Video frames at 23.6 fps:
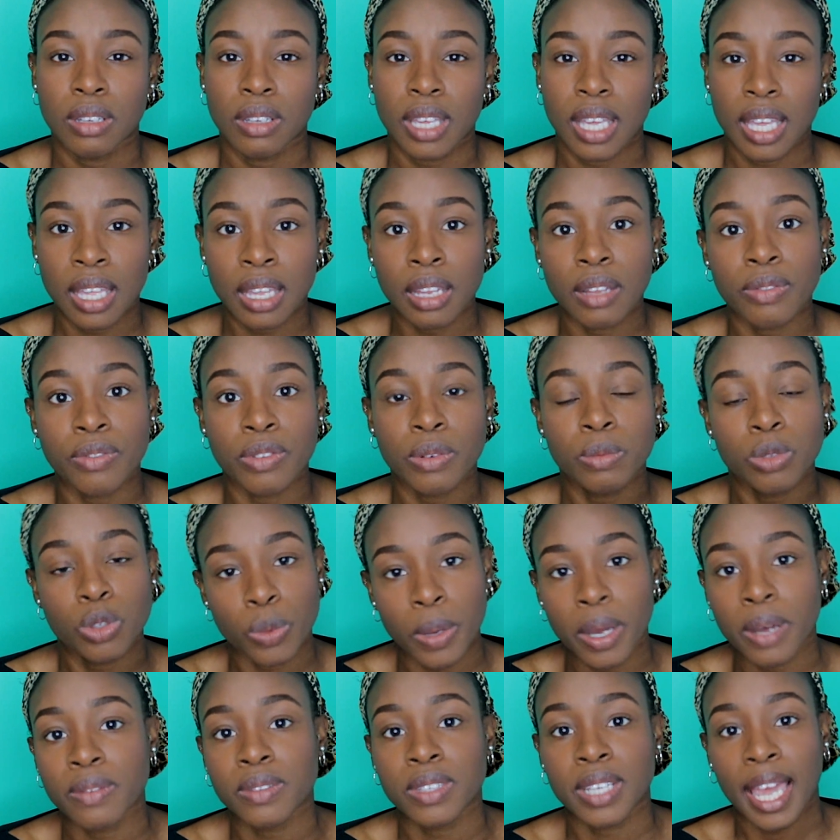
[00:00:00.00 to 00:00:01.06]
eat from
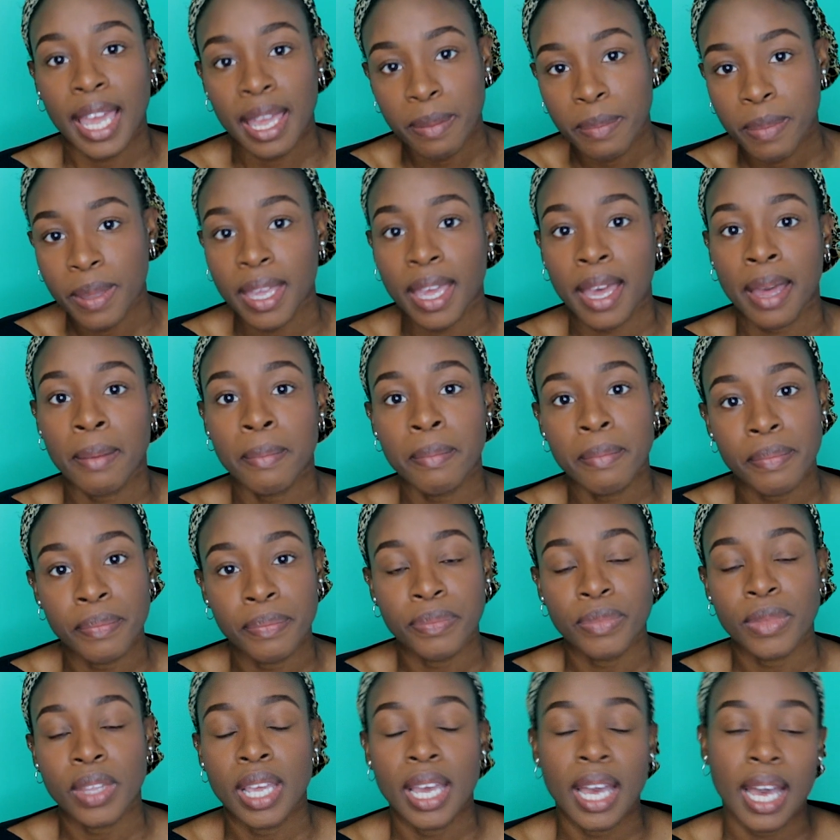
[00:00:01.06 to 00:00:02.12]
12 to 8 p.m.
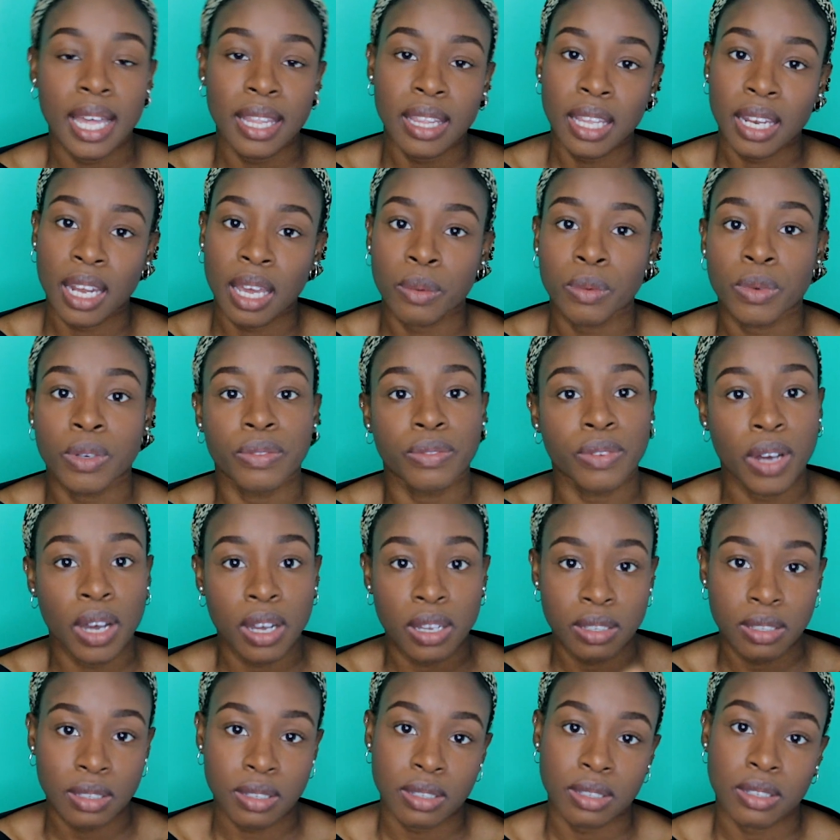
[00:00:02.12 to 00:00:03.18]
and then I would
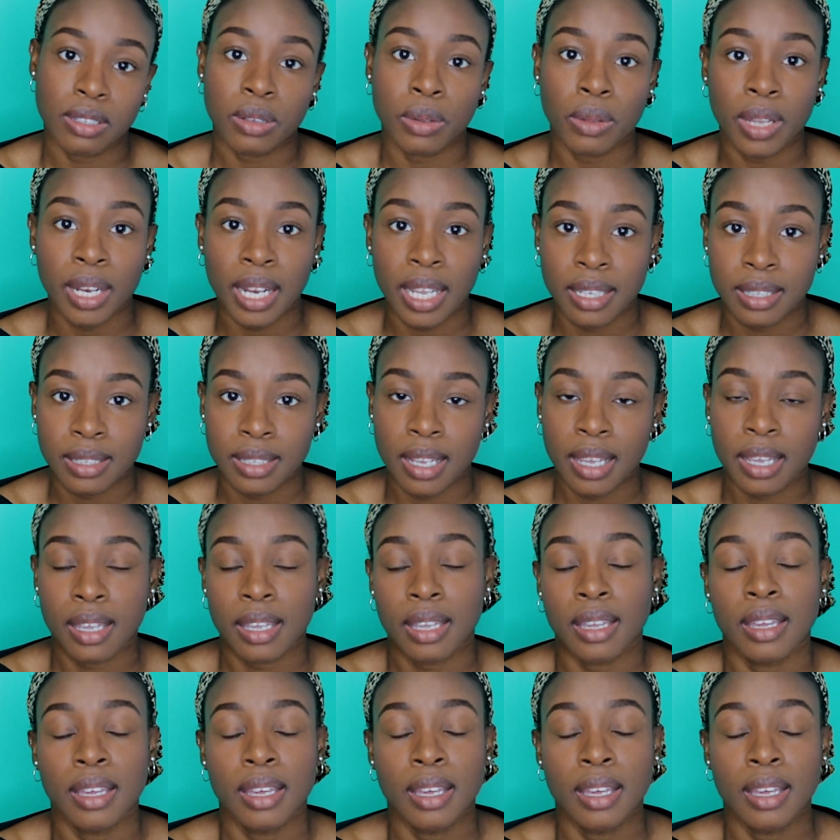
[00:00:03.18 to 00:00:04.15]
fast till the next day.